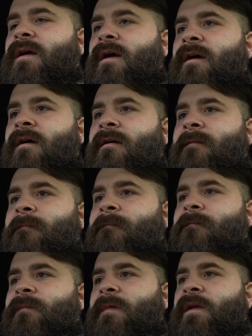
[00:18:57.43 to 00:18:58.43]

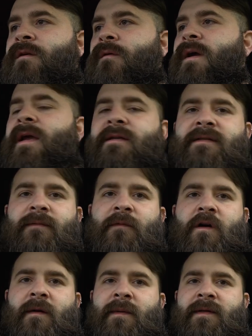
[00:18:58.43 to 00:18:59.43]
You know, I had some
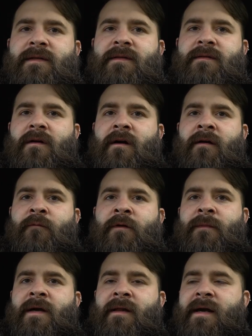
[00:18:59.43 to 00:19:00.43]
comments on one
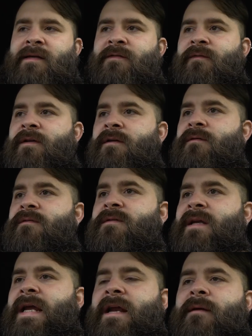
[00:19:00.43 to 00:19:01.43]
of my last videos
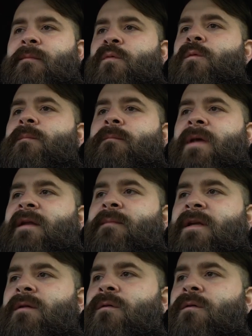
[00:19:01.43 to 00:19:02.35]
that kind of made me